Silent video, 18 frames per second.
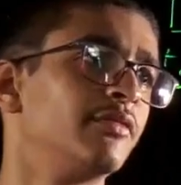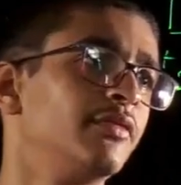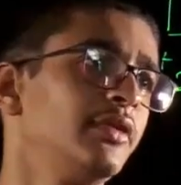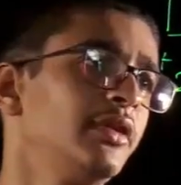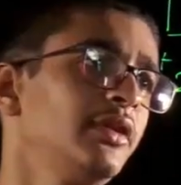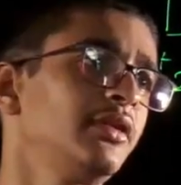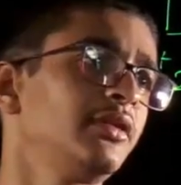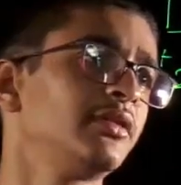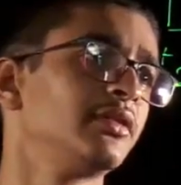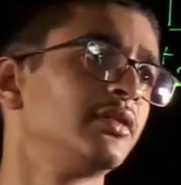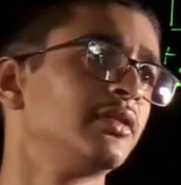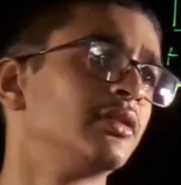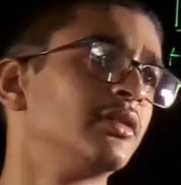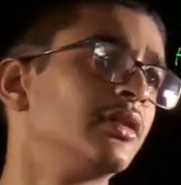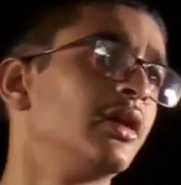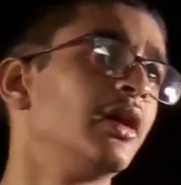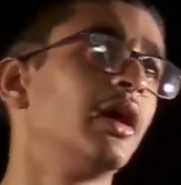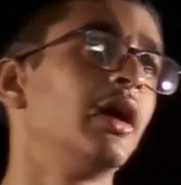feet,
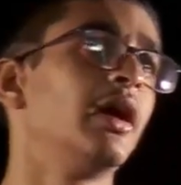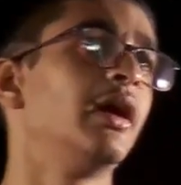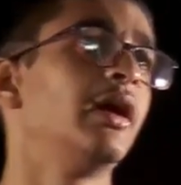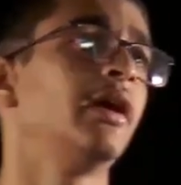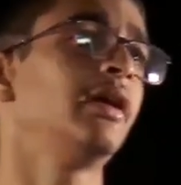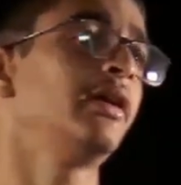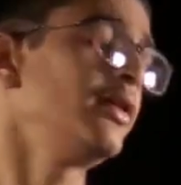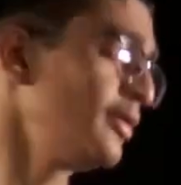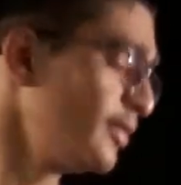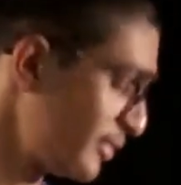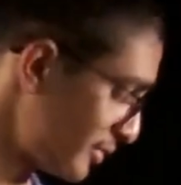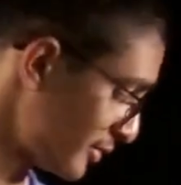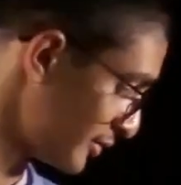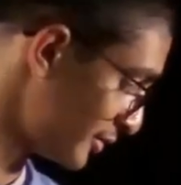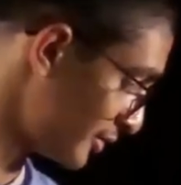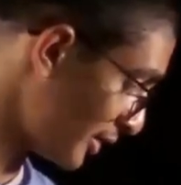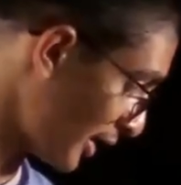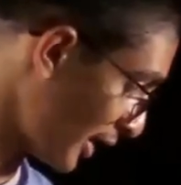and
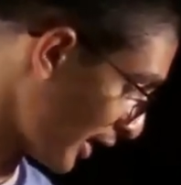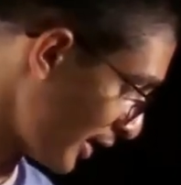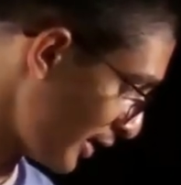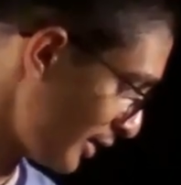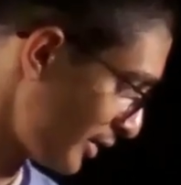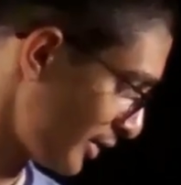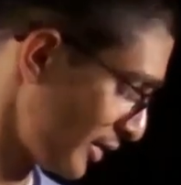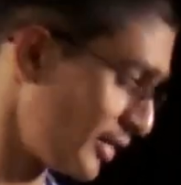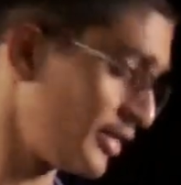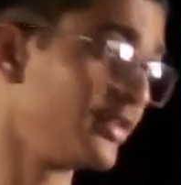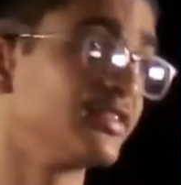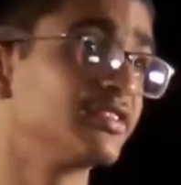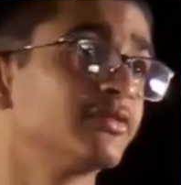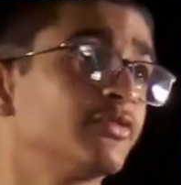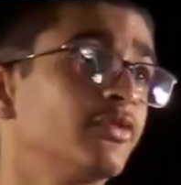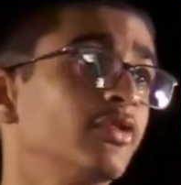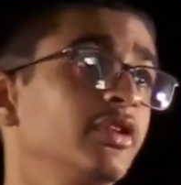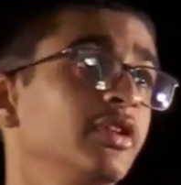the height
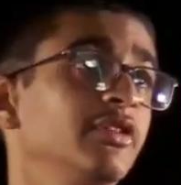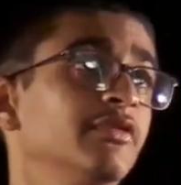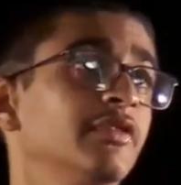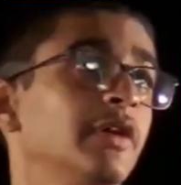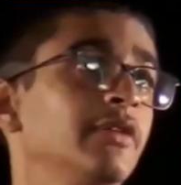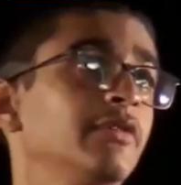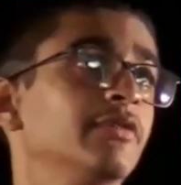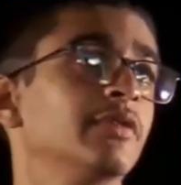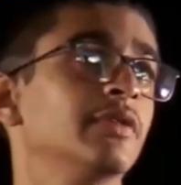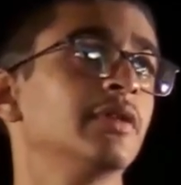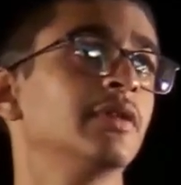is 45.